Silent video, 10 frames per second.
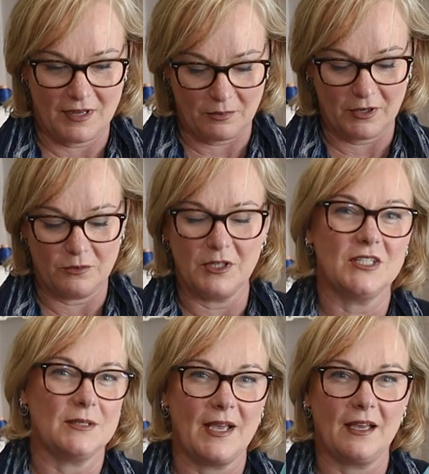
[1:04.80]
fabric,
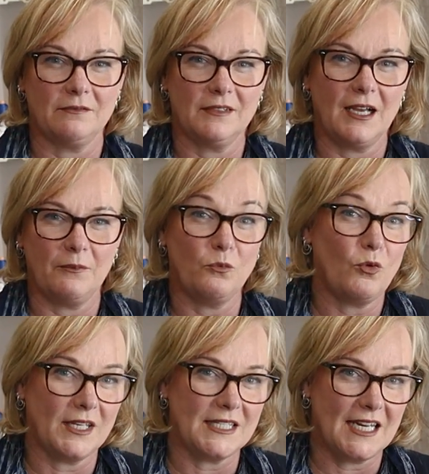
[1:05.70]
which is about
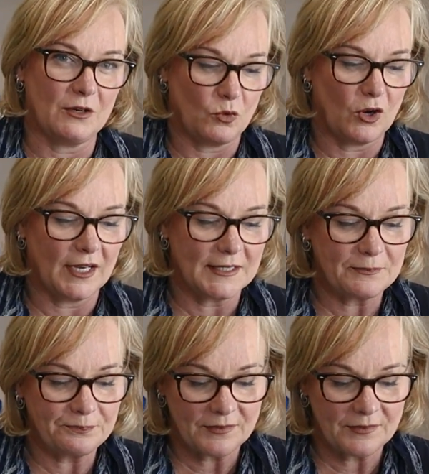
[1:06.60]
110 wide.